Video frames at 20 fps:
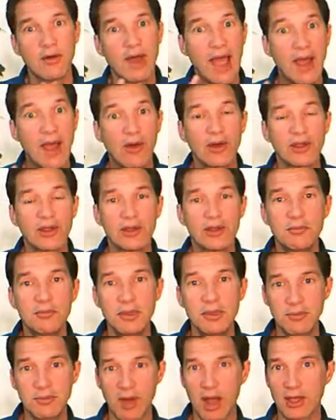how it
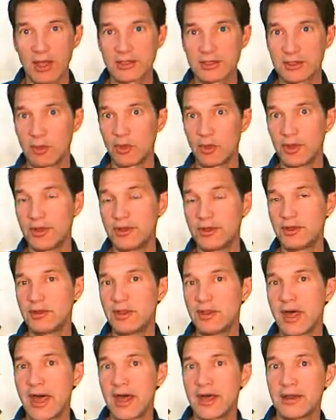could be possible to
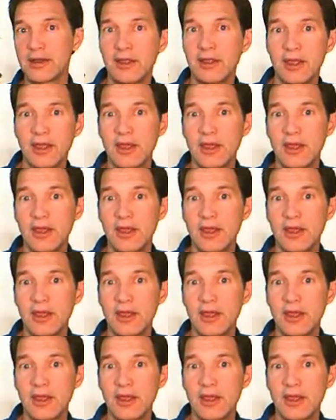do that,